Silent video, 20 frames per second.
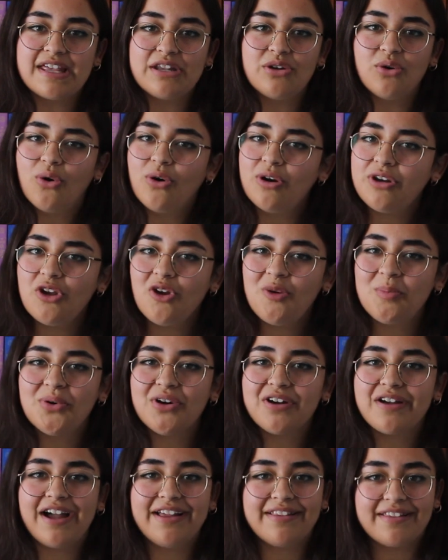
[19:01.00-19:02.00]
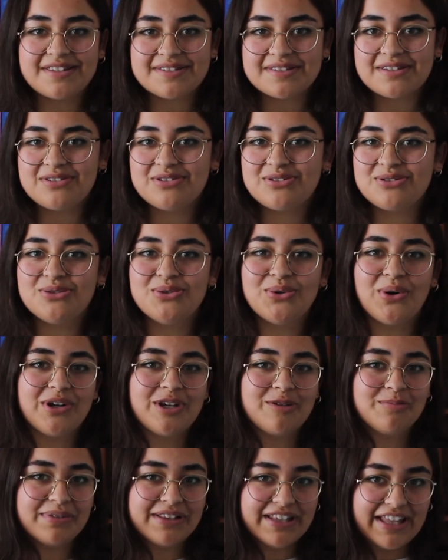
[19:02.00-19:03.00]
an audiobook I listened to
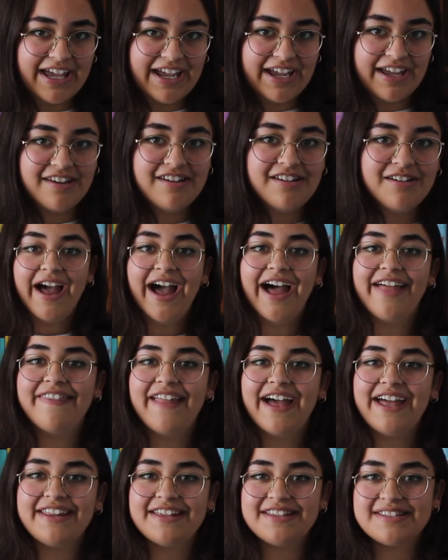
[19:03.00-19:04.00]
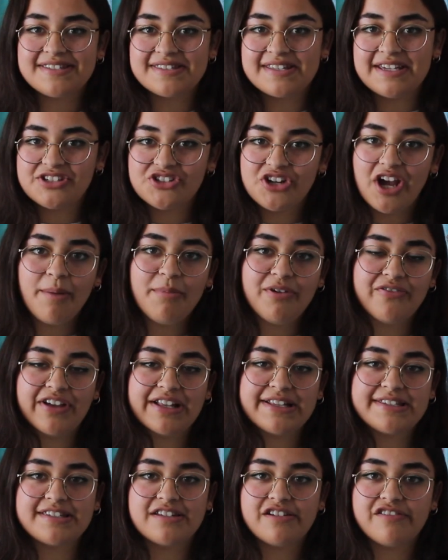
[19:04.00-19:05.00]
on a plane. And that is The Charm
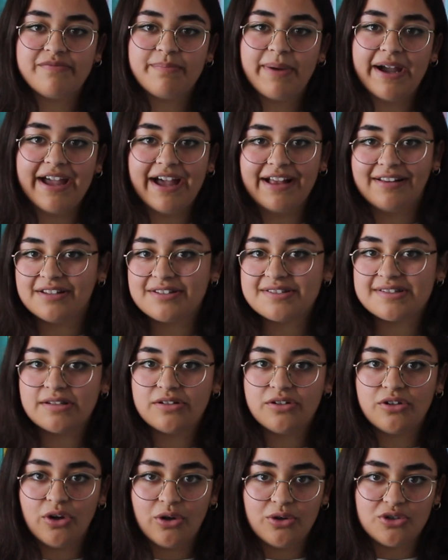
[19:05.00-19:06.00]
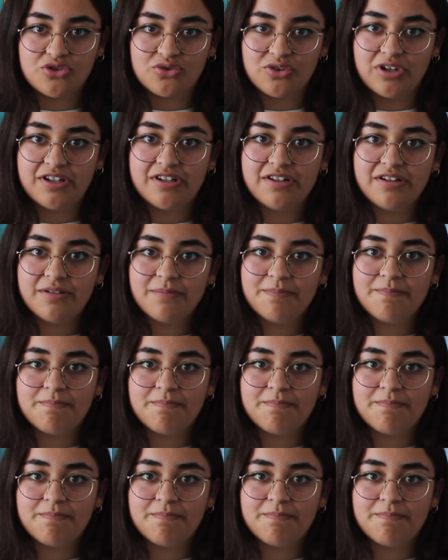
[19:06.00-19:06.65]
Offensive by Alison Cotrun.